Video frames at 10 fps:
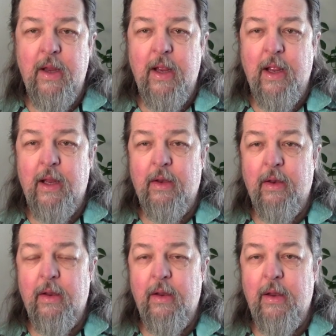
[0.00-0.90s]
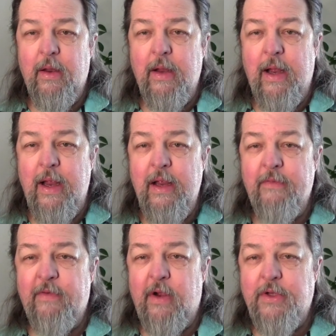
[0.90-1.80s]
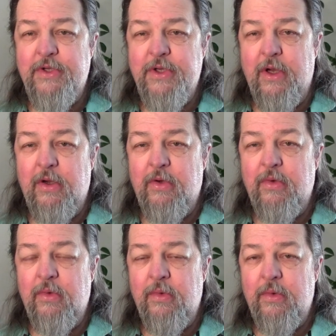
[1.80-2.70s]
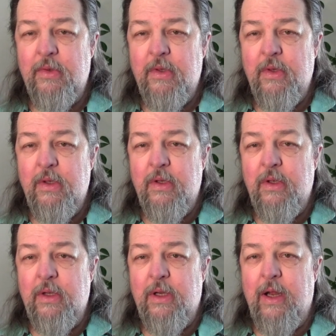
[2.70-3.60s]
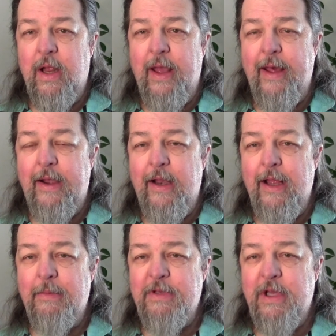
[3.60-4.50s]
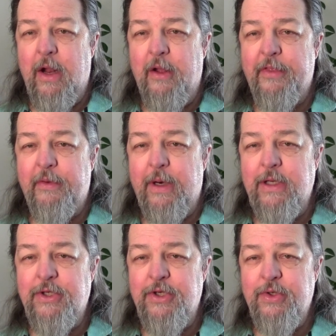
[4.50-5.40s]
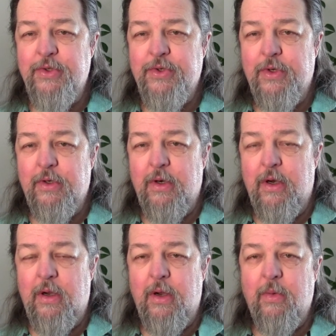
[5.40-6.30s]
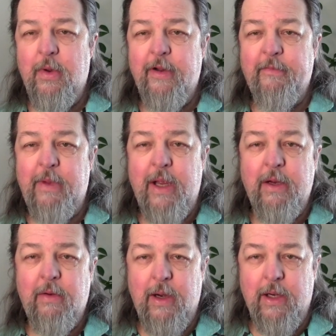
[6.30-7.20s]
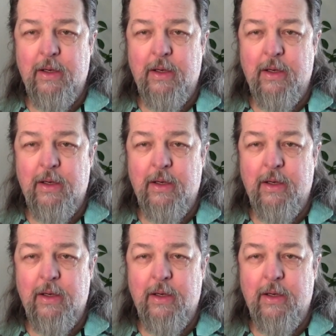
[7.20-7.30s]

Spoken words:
and I have also added him as an authorized user on one of my credit